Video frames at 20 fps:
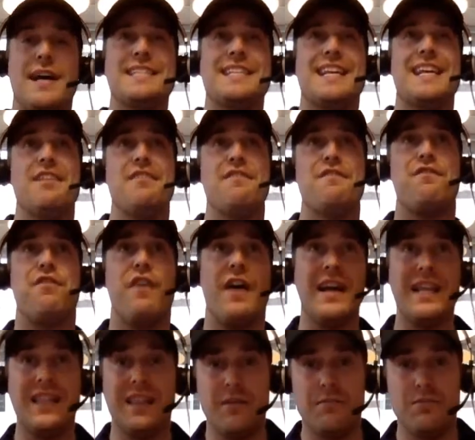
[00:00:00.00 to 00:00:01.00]
guys can
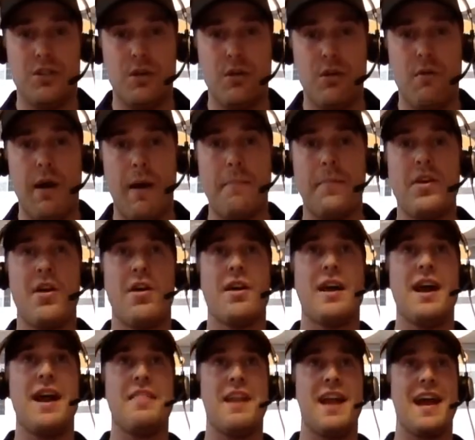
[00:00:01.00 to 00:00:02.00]
invite them to a
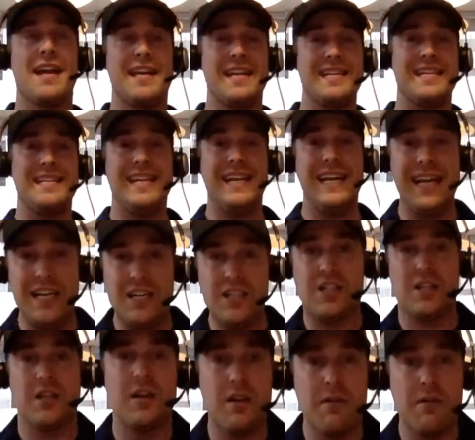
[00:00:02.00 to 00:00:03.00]
webinar, and then I can
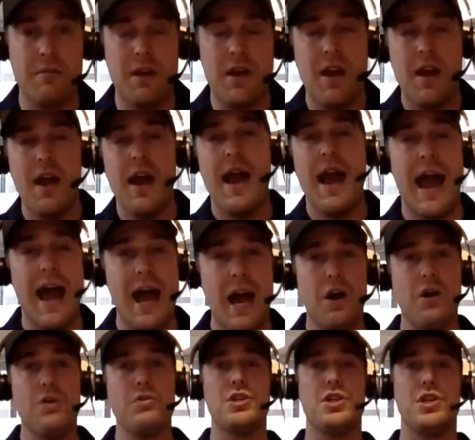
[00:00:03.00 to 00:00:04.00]
teach them
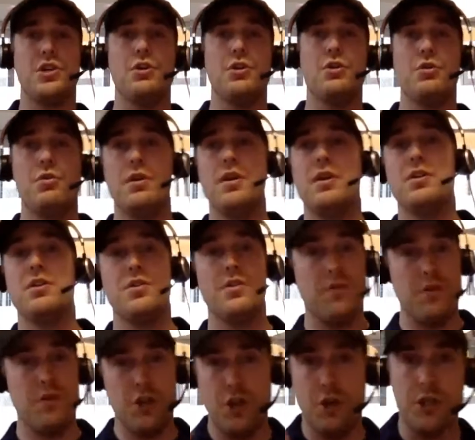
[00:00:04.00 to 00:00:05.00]
how to
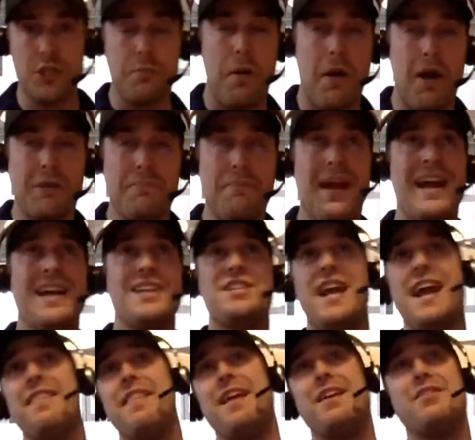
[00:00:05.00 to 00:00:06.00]
use
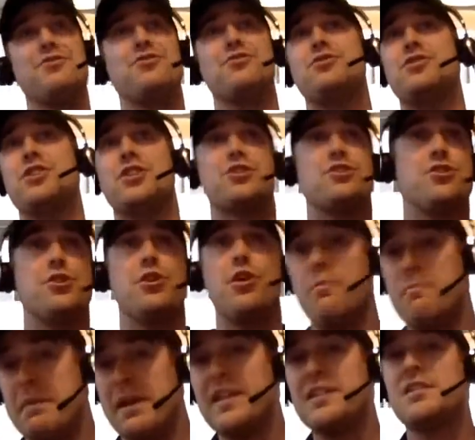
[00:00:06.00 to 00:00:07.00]
Parkbench and then just
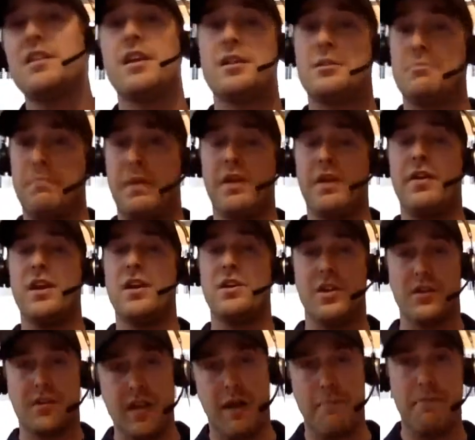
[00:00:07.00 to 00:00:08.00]
do business
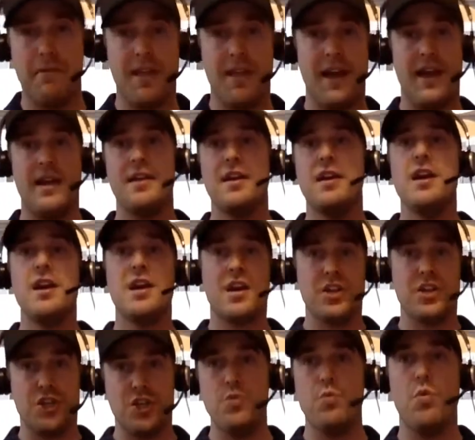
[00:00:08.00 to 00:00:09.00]
period on top of that
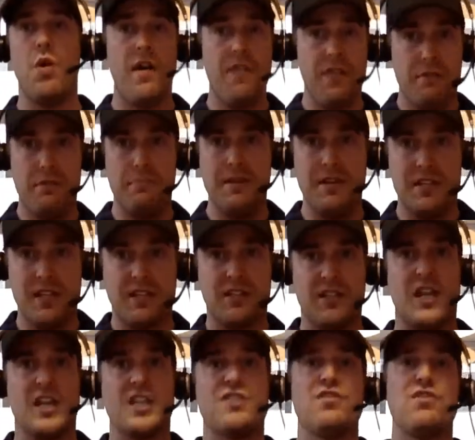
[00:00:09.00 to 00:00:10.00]
because you want them to be
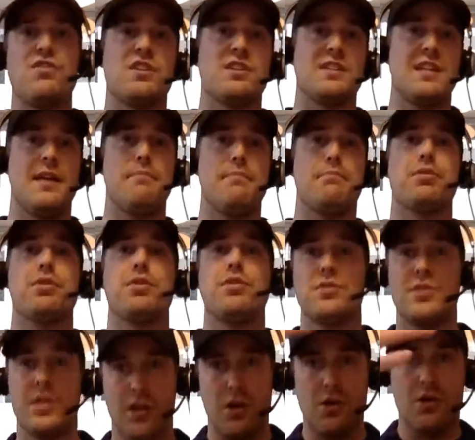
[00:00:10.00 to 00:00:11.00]
successful because that
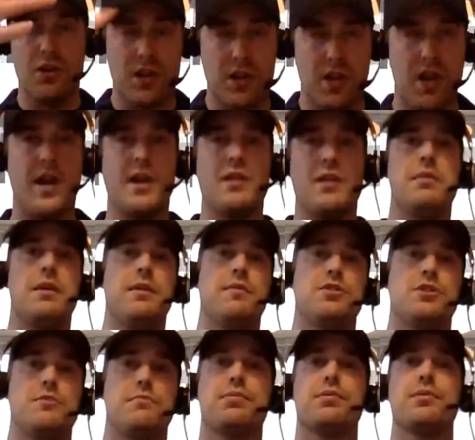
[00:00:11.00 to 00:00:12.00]
improves the local economy
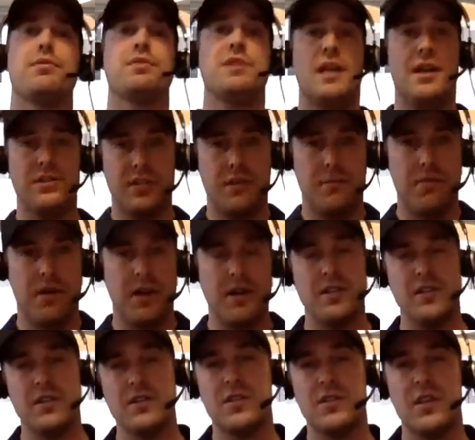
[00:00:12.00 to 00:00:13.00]
which improves housing
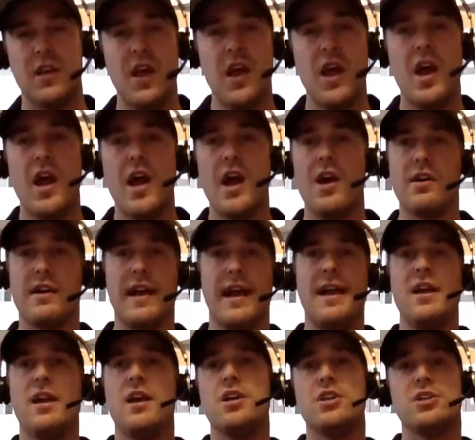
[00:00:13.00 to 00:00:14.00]
prices
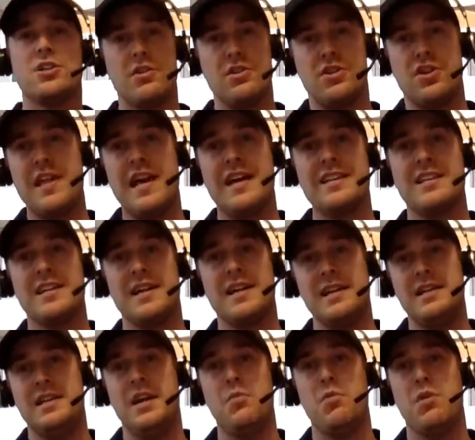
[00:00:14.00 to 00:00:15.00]
okay so in
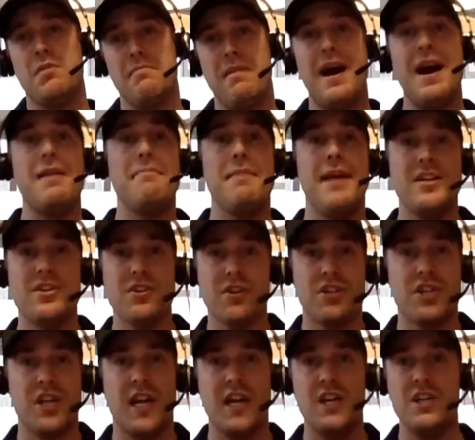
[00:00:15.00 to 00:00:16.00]
2019 one of my major
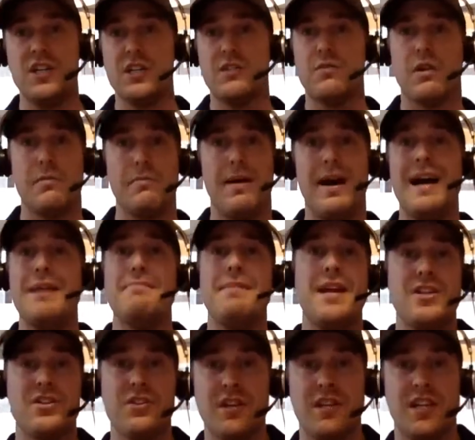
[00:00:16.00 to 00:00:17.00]
changes one of my
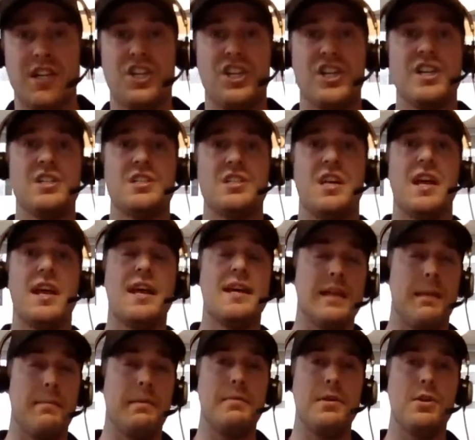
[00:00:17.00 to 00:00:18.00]
major additions is
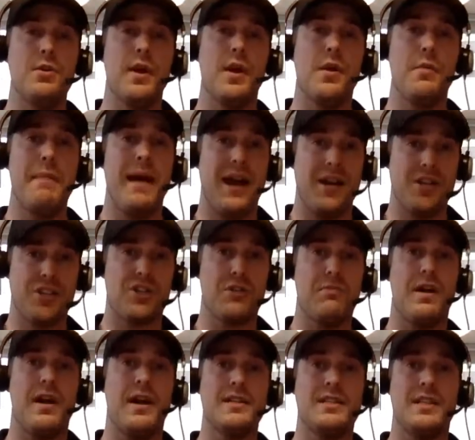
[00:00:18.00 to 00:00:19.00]
i'm going to be doing
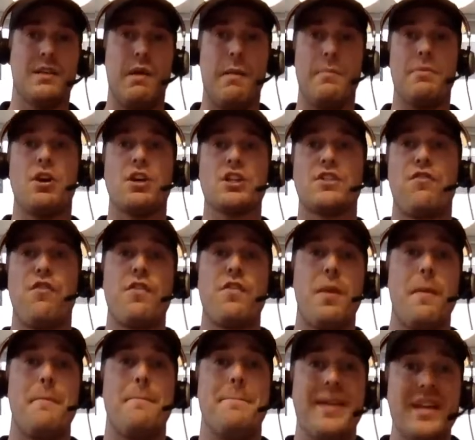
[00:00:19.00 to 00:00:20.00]
masterminds and webinars for the
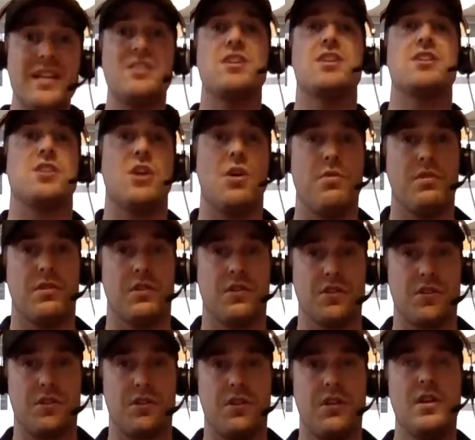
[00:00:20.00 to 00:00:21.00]
business
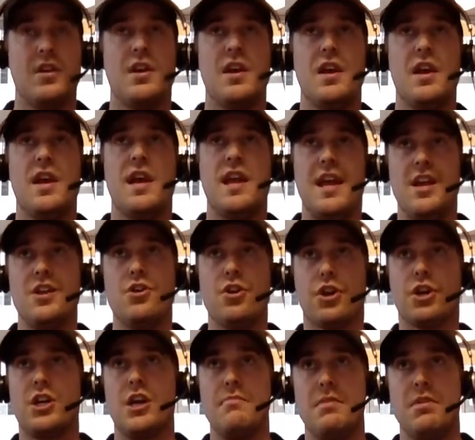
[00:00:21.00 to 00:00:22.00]
owners in your
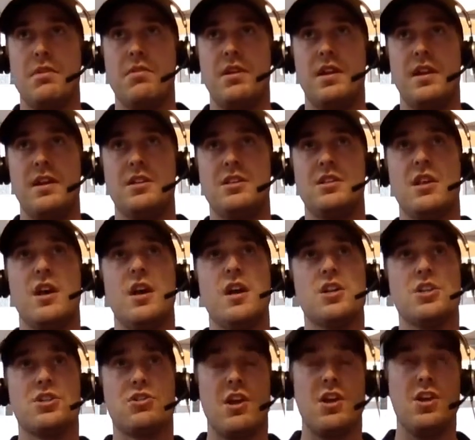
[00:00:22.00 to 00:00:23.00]
communities
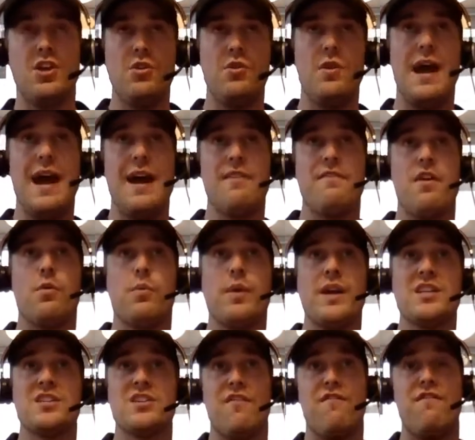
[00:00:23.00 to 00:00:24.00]
so that you have a
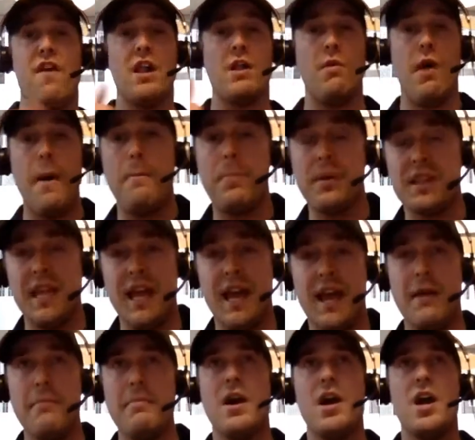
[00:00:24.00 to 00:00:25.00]
reason to follow up with
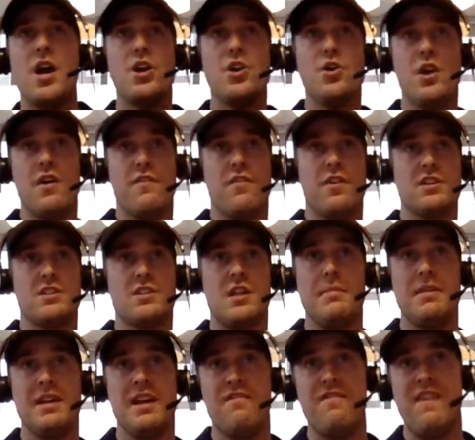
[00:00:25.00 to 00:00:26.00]
them, you have
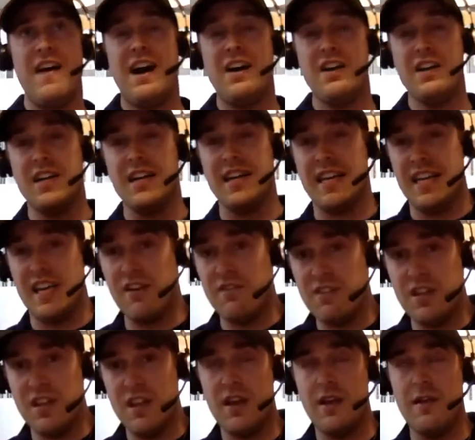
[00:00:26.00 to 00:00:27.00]
something of value to give
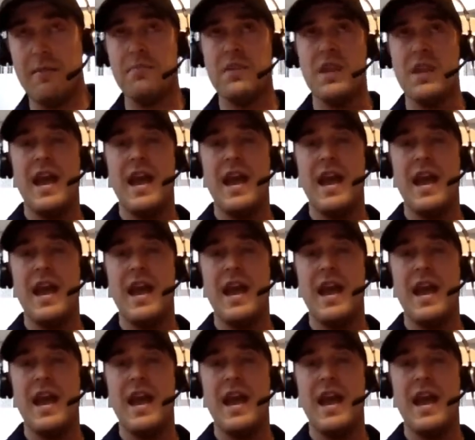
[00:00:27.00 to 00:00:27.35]
to them,